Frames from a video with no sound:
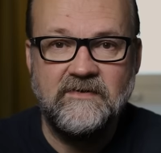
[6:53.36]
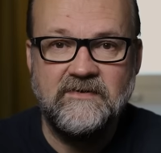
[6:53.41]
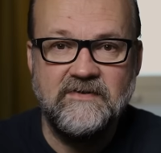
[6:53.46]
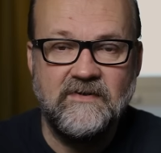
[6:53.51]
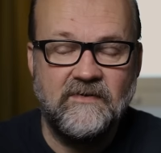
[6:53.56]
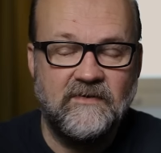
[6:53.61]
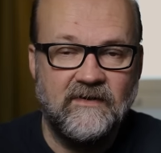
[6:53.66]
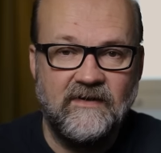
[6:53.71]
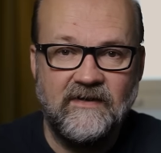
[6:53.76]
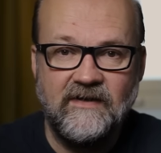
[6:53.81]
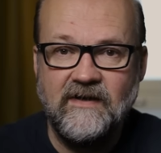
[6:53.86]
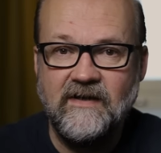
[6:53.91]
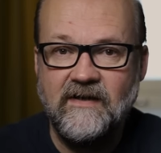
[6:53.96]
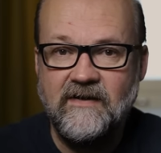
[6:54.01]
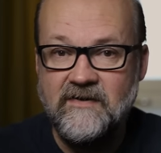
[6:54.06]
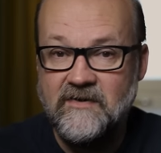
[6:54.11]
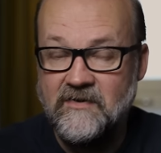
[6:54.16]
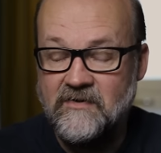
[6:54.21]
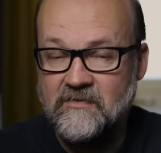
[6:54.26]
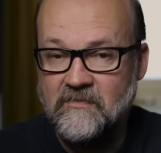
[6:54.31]
totally
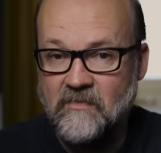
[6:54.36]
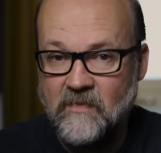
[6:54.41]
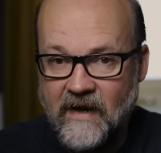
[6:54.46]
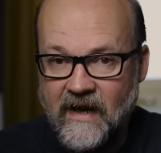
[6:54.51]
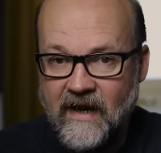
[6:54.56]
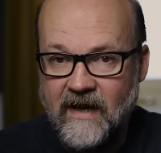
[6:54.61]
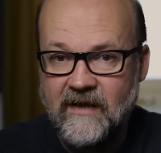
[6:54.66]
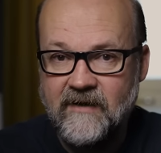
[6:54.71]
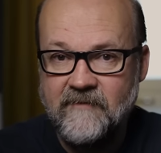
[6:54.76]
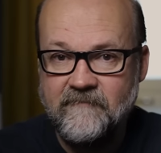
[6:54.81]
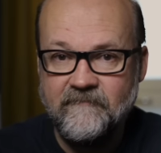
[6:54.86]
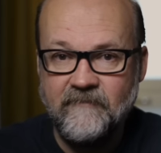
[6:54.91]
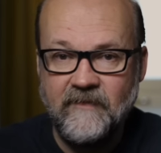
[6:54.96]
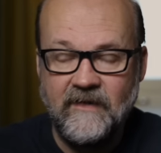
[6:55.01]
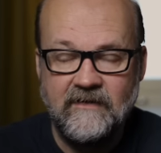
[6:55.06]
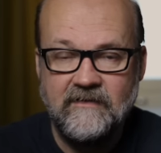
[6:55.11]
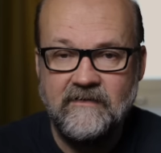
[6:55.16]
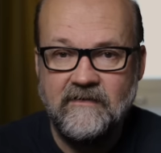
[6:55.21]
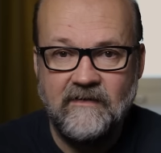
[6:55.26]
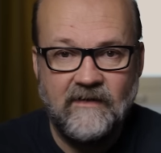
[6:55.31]
new way.
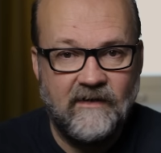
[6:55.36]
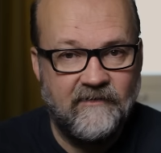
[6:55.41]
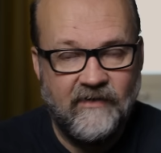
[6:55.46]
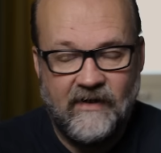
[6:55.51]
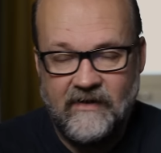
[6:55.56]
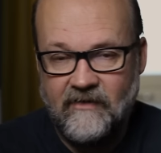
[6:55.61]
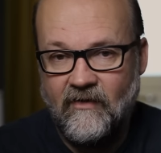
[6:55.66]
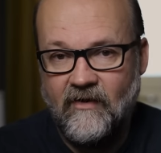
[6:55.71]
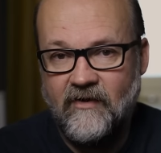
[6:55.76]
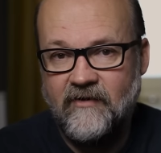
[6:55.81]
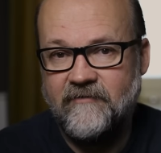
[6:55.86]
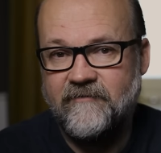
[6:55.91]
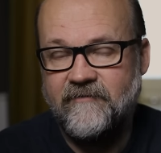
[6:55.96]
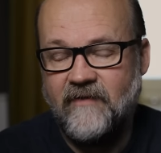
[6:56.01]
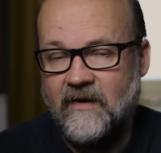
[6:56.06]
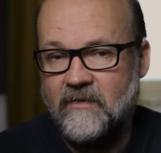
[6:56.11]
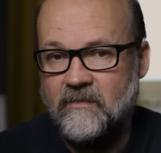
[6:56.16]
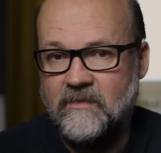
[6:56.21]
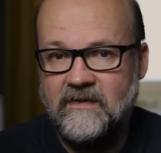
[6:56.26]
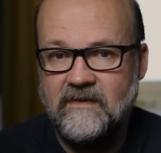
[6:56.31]
And I've had a lot of
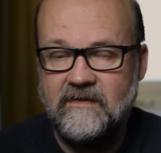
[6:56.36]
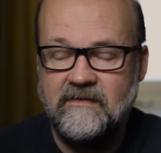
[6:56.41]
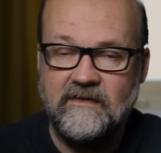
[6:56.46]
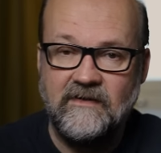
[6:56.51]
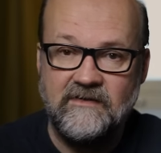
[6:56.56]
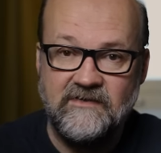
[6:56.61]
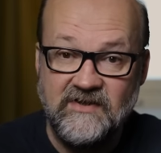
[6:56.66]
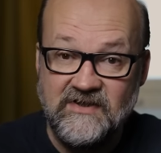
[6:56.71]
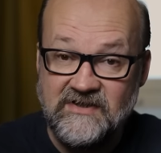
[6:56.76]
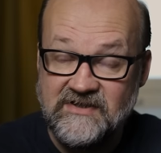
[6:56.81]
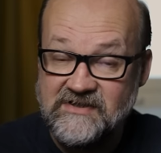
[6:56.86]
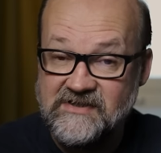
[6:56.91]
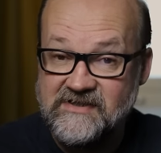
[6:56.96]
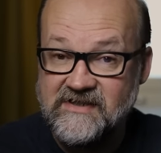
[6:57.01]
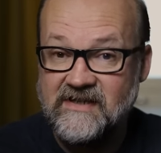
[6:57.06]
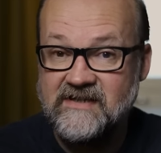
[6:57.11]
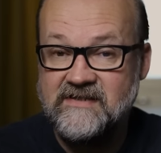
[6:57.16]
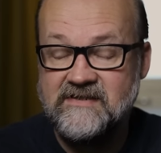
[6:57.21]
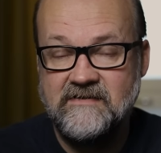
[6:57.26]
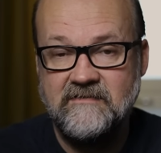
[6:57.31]
fun with the
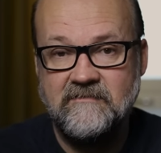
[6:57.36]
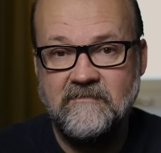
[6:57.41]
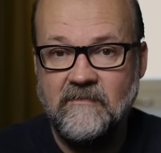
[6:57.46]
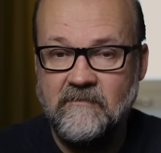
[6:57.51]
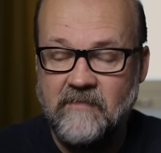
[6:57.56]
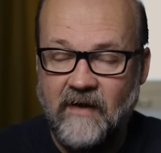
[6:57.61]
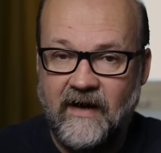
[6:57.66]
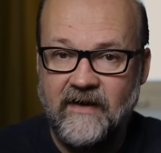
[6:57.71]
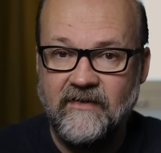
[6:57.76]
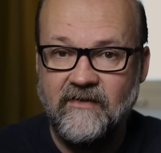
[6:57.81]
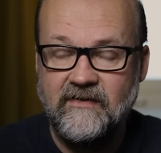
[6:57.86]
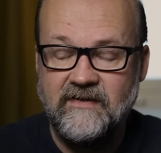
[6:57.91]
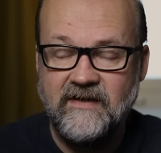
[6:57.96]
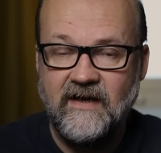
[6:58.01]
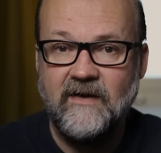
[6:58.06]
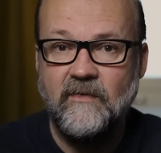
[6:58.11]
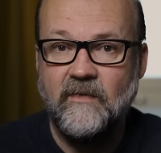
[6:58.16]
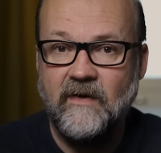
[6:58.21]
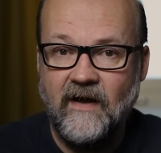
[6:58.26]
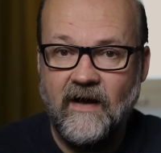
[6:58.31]
TG6 back in the
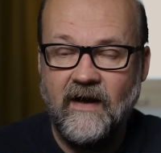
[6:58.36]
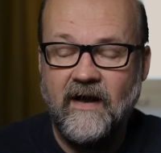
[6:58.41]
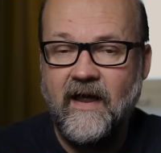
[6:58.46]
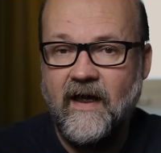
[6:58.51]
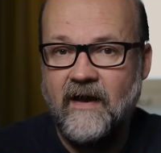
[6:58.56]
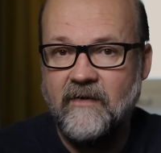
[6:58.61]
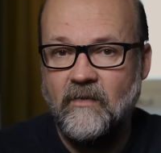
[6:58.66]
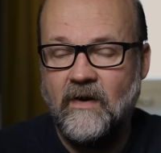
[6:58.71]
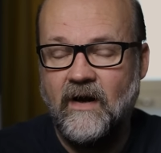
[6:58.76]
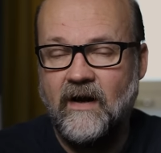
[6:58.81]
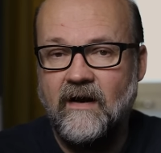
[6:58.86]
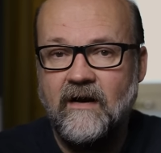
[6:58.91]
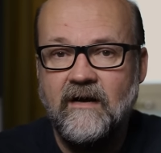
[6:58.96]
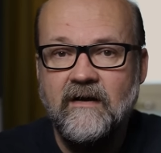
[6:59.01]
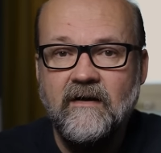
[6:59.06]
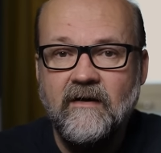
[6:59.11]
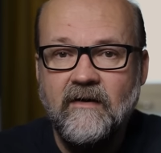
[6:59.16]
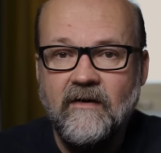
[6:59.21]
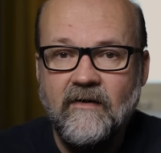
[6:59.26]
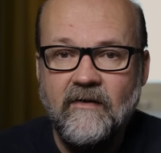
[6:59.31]
day when I had one
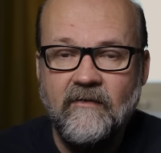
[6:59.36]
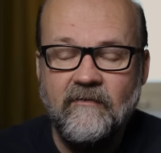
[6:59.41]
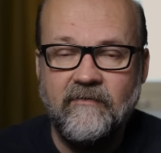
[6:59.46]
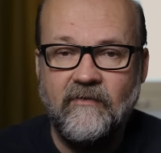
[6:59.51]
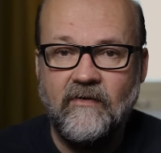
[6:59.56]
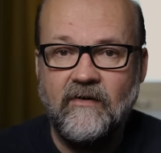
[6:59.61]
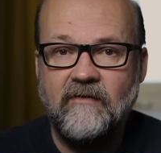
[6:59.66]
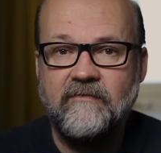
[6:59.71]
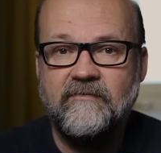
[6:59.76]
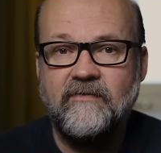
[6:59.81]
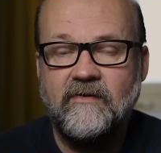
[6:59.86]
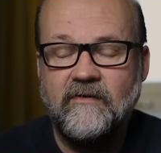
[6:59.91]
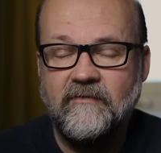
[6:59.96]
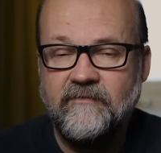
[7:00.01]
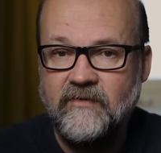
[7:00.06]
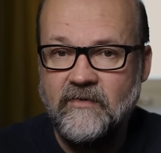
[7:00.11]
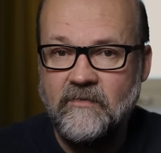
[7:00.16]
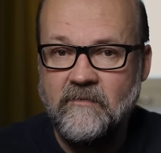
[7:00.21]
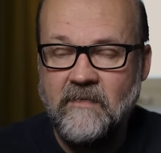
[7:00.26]
for for a few